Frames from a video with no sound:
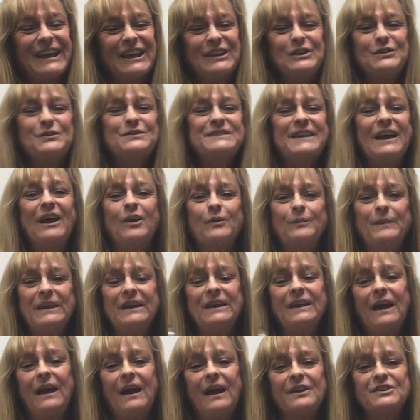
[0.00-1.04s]
can you tell
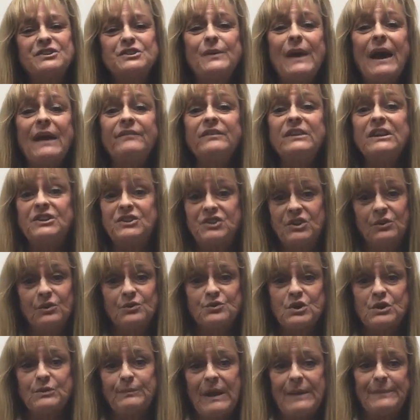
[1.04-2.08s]
me, do you have any
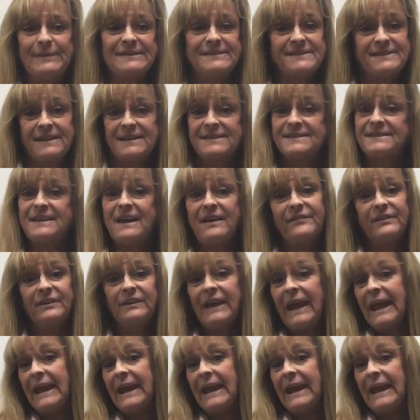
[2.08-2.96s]
children, maybe 6, 7,